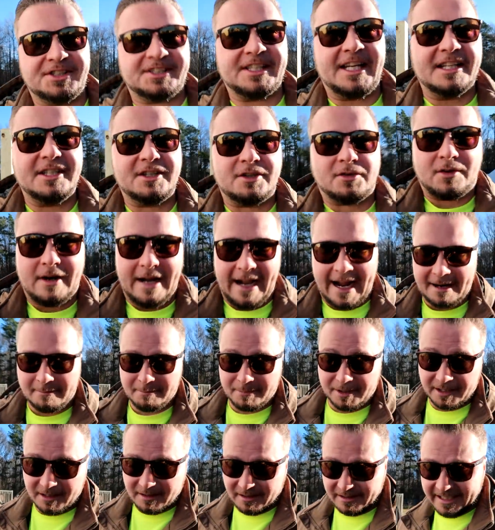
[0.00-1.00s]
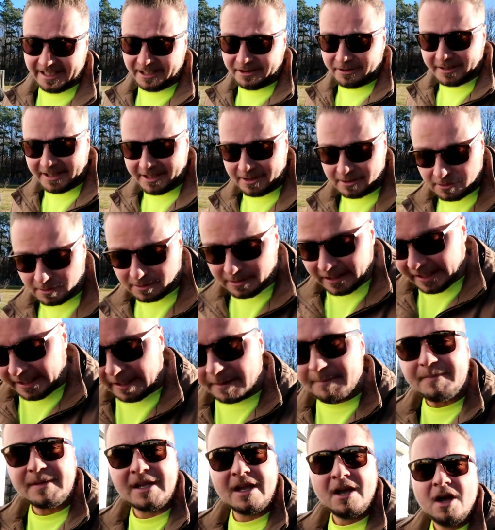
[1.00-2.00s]
said crack, but neither here nor
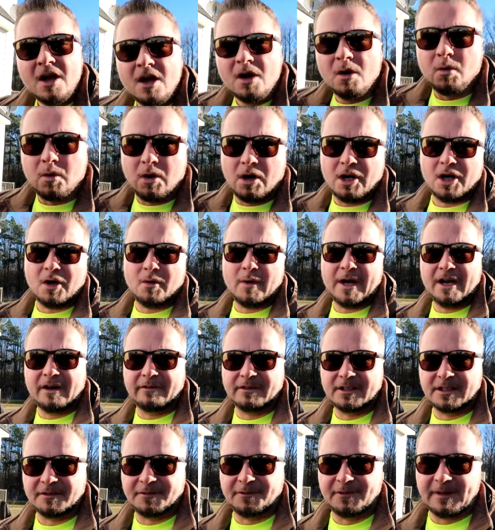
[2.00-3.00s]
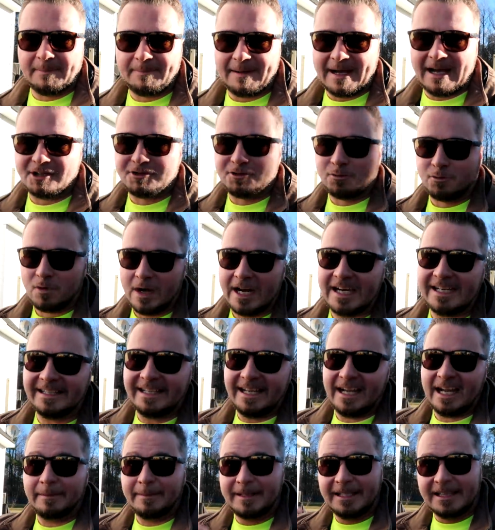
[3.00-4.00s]
there. We're on our way over to the flip house right
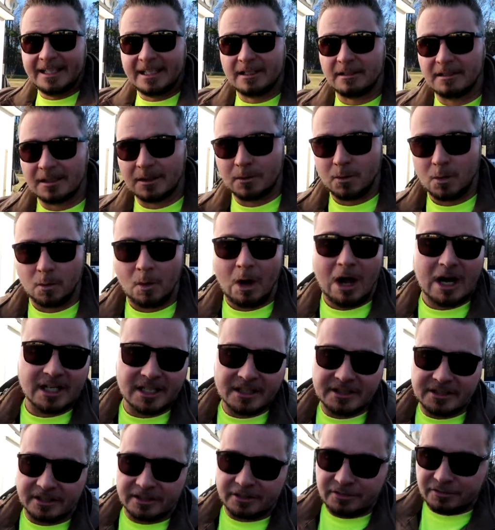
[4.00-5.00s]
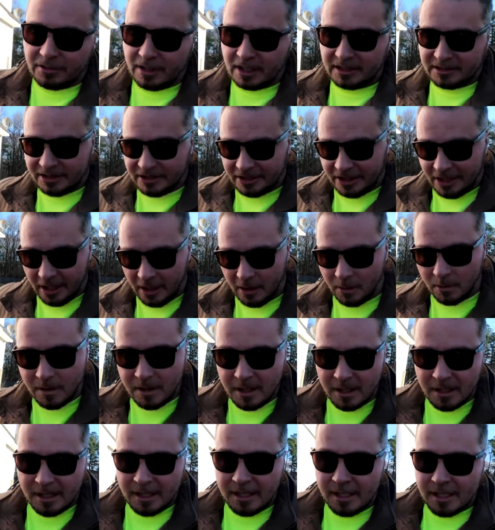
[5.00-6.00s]
now. I mean, literally, we're walking to the truck to go.
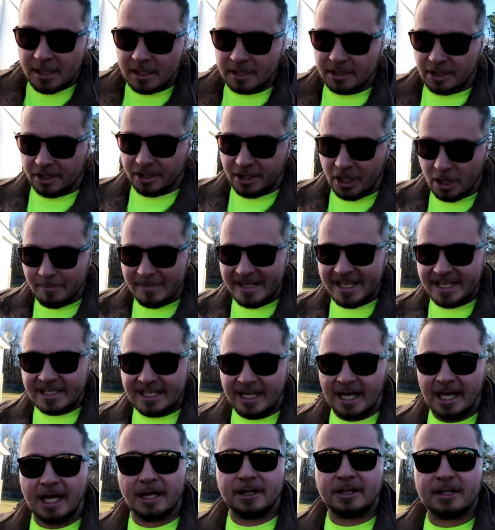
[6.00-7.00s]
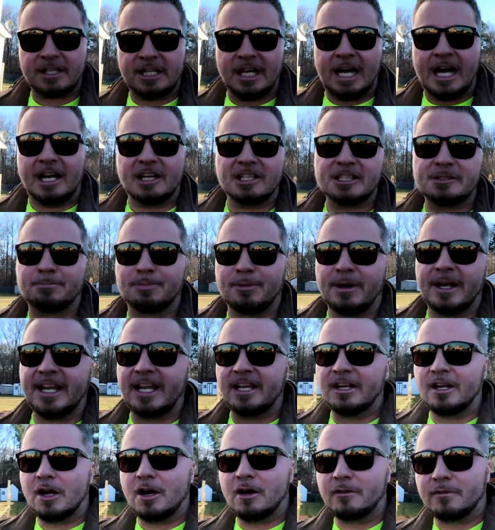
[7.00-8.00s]
Gonna go meet Connor. Connor's
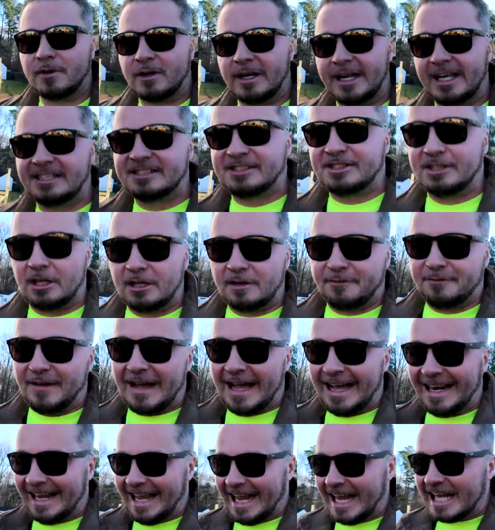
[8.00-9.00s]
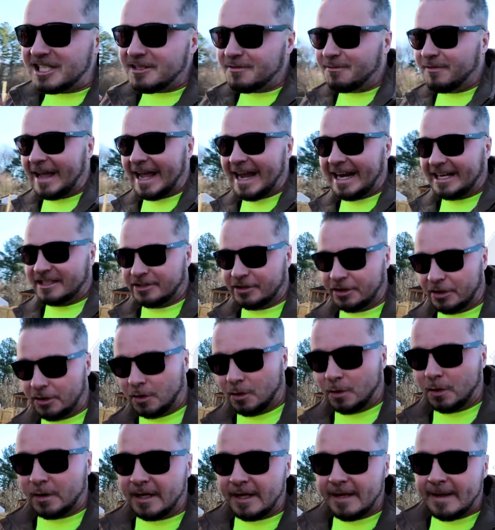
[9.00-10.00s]
bringing over a certified HVAC
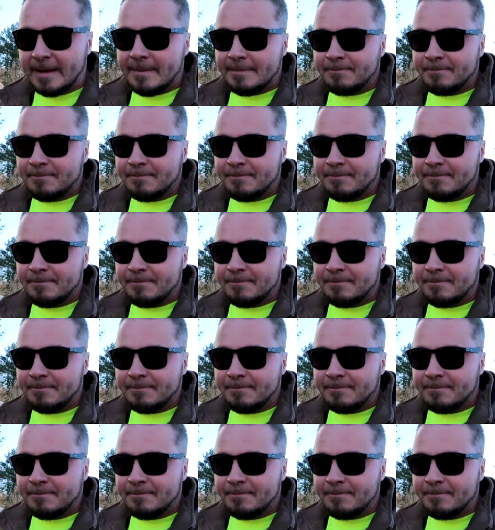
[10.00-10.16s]
dude,